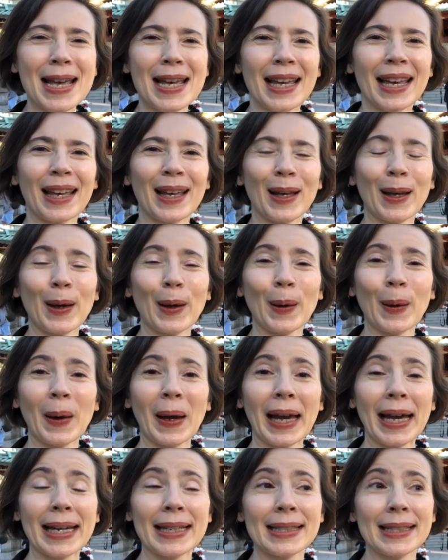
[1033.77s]

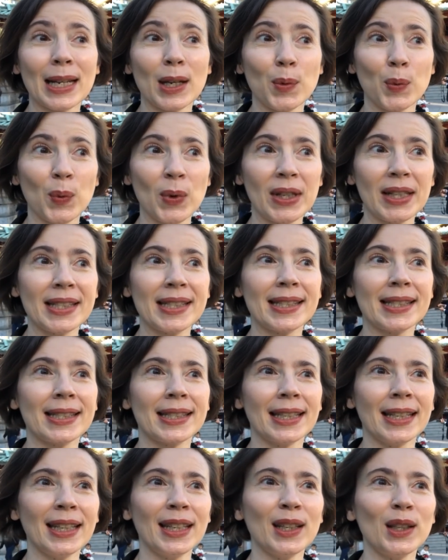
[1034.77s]
And I will
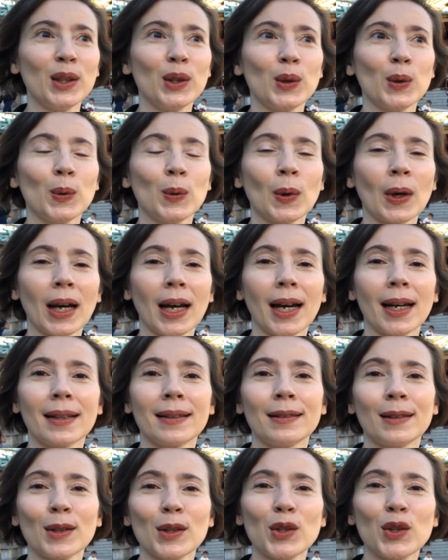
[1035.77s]
see you,
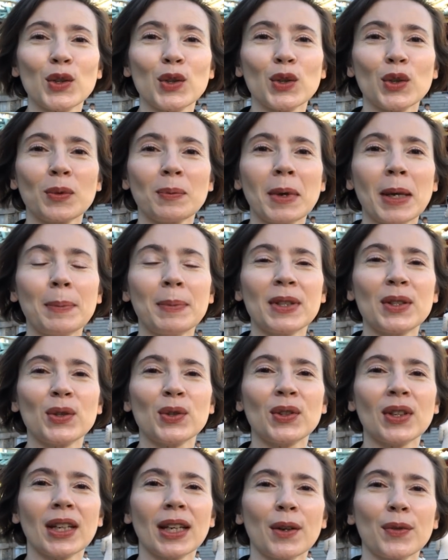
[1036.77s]
not sure, maybe
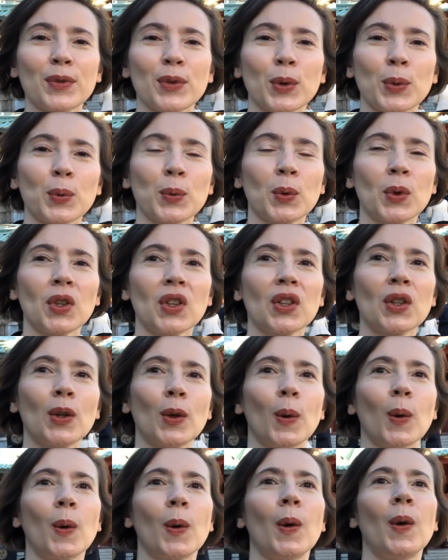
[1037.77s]
today after
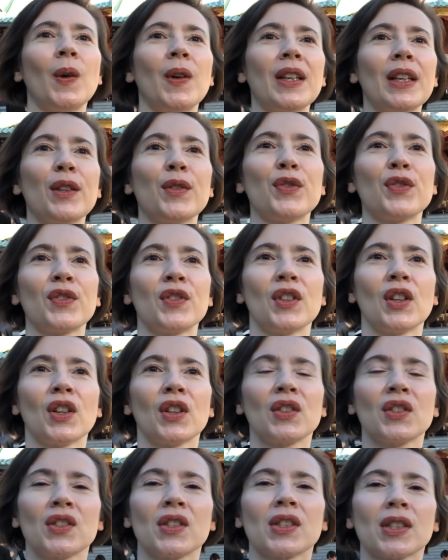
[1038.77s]
work, or if not,
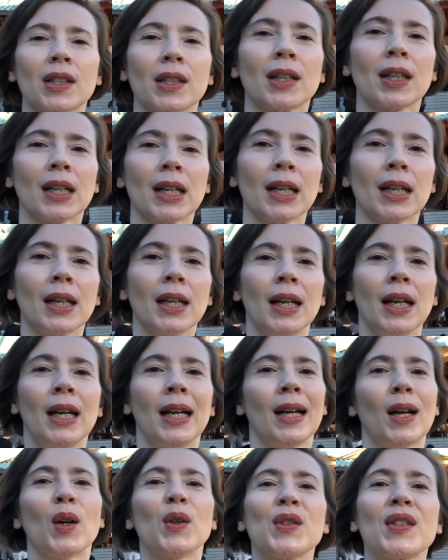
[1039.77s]

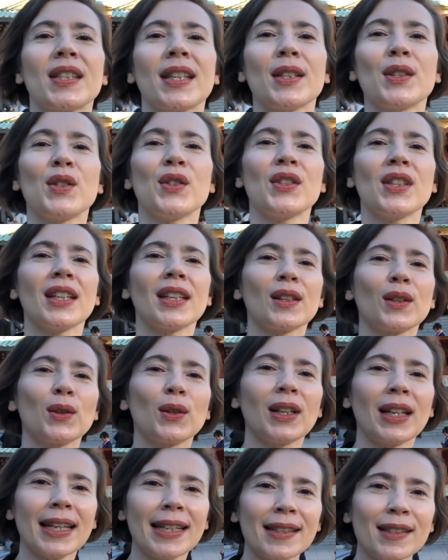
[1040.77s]
on Saturday at the
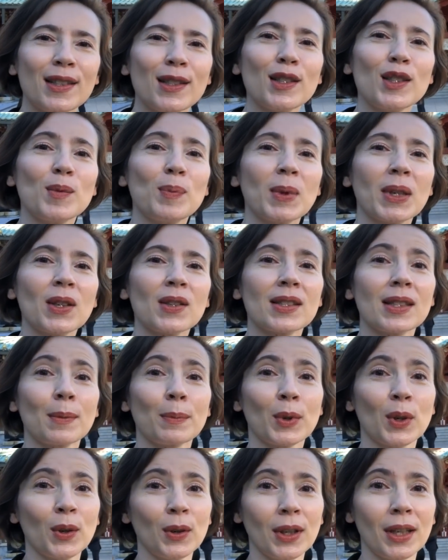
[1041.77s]
latest, because I'm
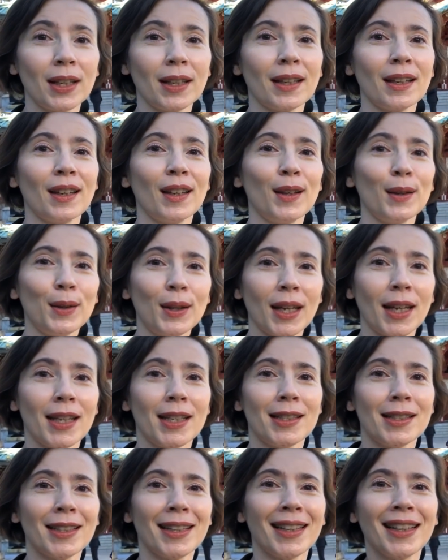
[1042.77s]
going
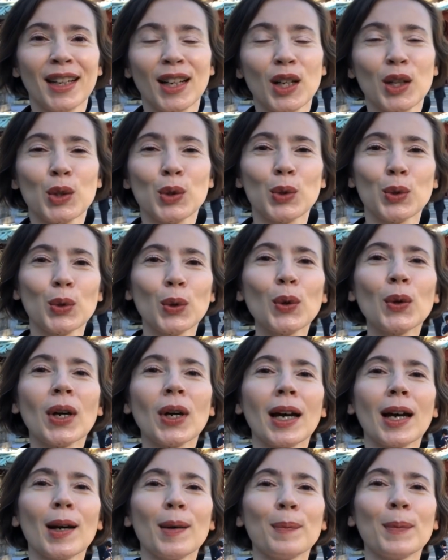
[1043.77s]
again to
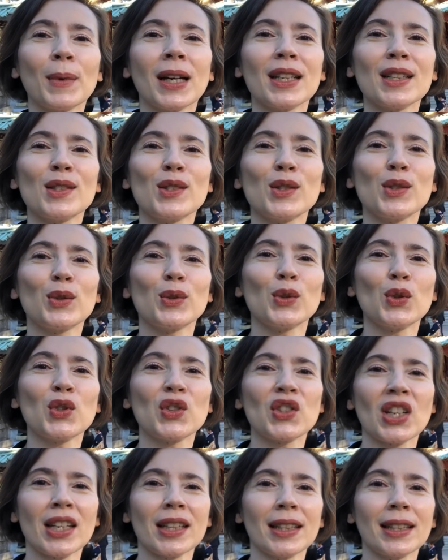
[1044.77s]
Yokohama, to
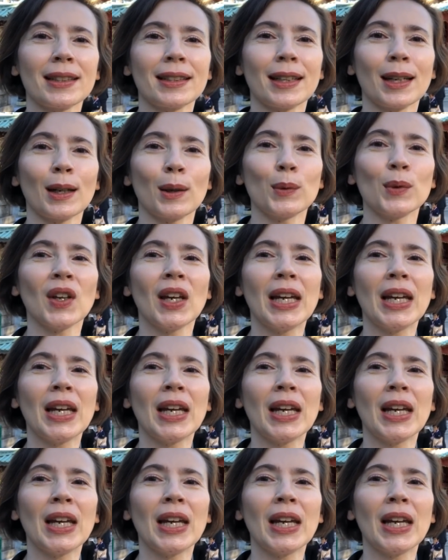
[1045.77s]
Chinatown.